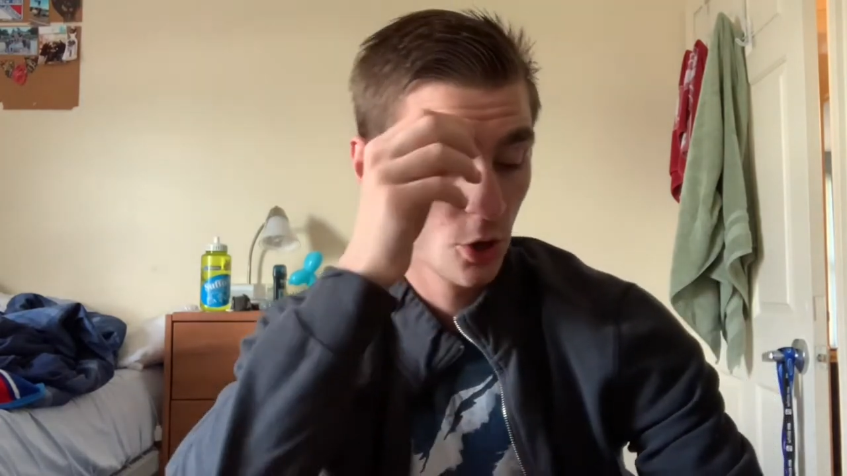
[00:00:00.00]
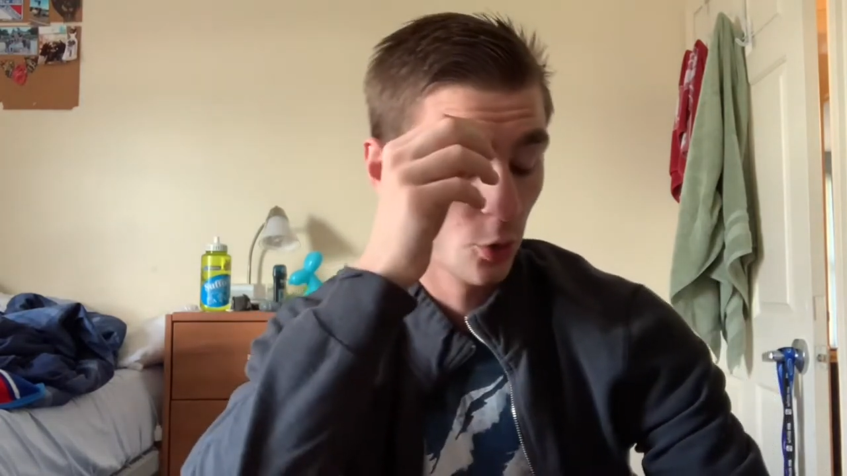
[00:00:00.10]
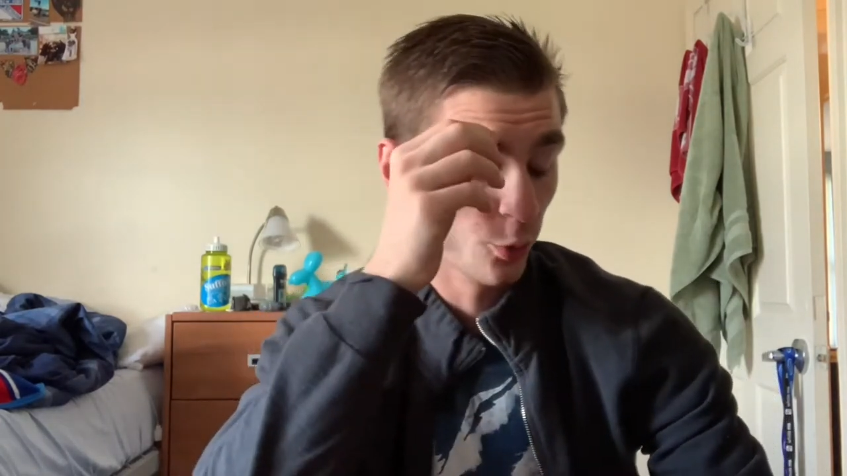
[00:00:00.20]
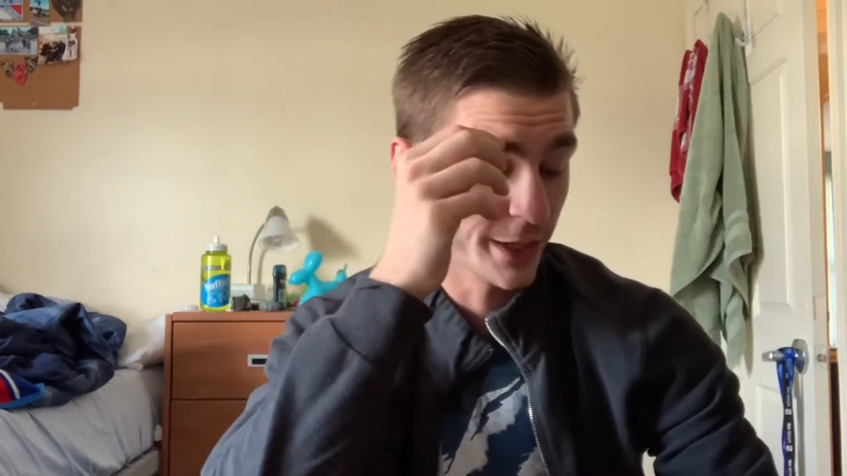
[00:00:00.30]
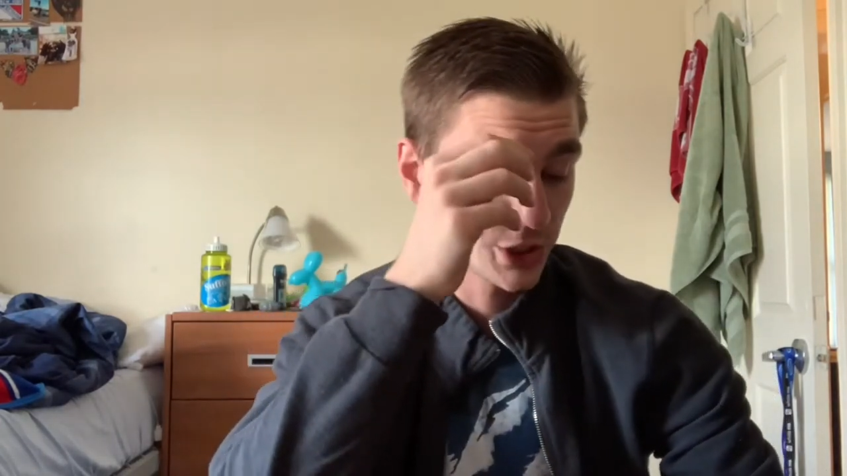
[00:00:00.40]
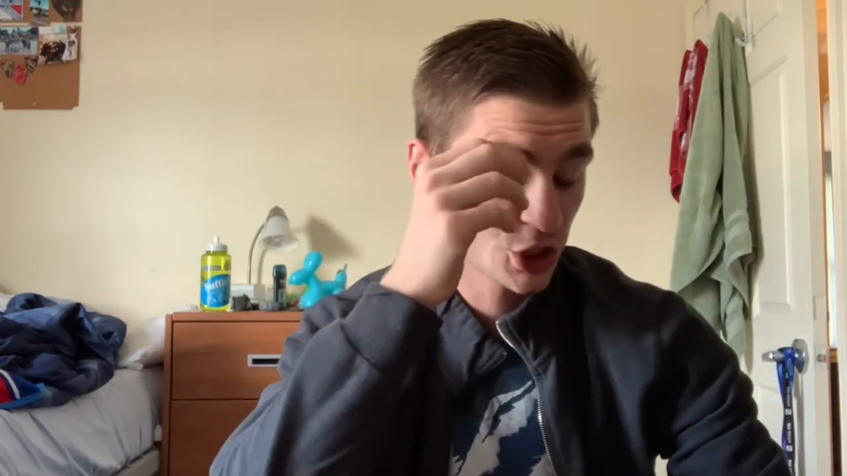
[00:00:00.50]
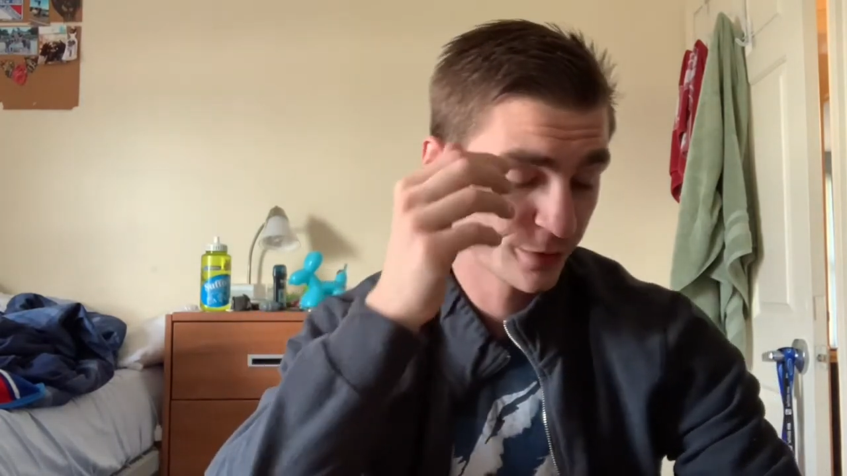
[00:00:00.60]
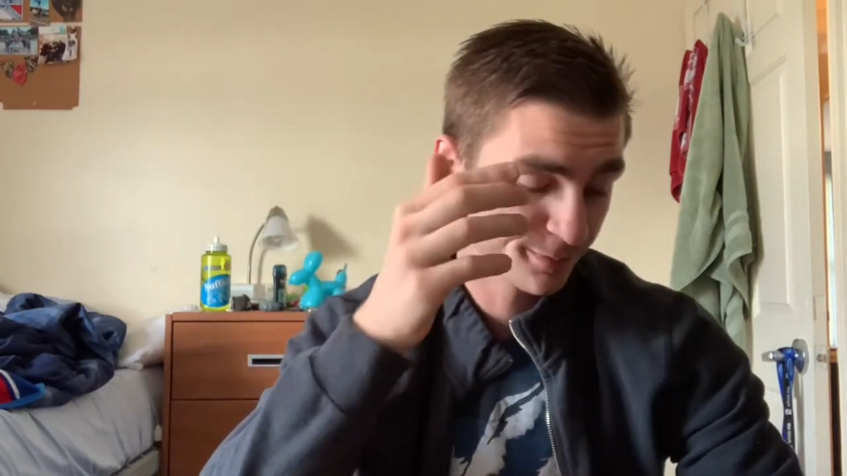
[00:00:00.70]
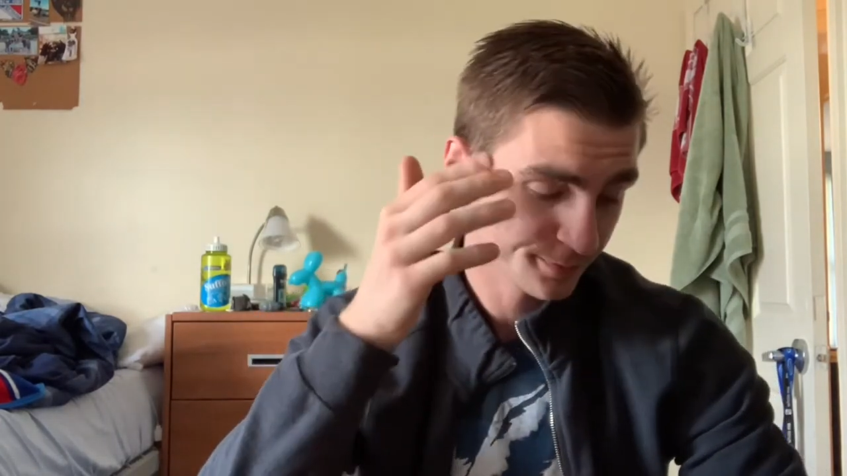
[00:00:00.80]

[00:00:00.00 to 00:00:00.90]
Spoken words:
which